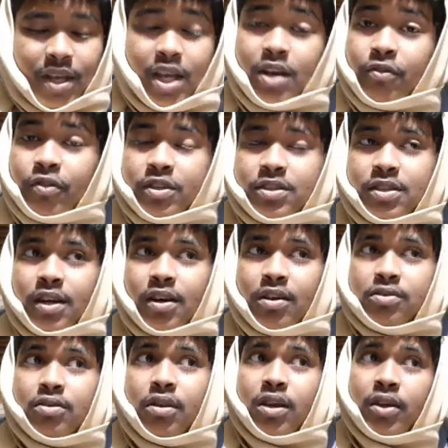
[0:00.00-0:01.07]
in which
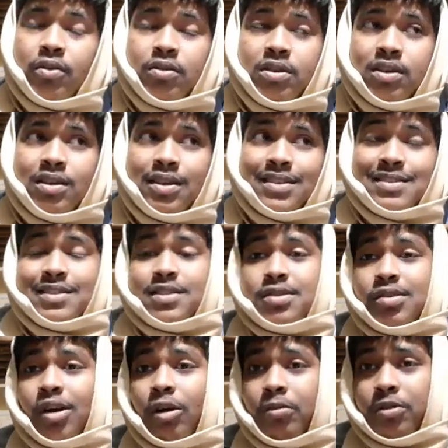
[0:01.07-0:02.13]
the solute is
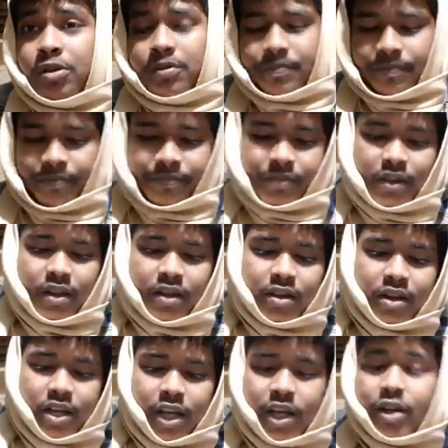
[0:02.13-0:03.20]
dissolved
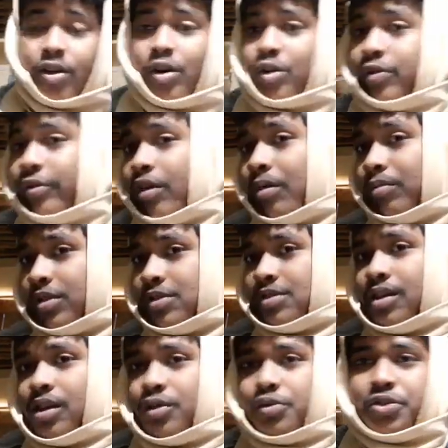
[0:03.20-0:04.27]
in order to form the
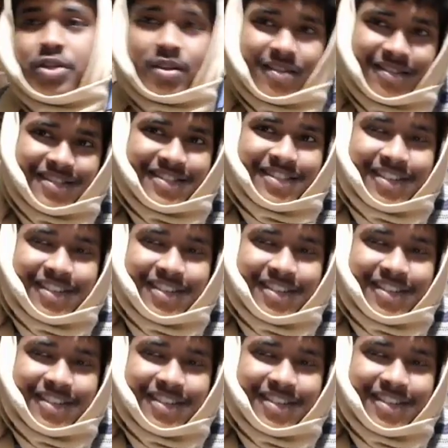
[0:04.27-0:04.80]
solution.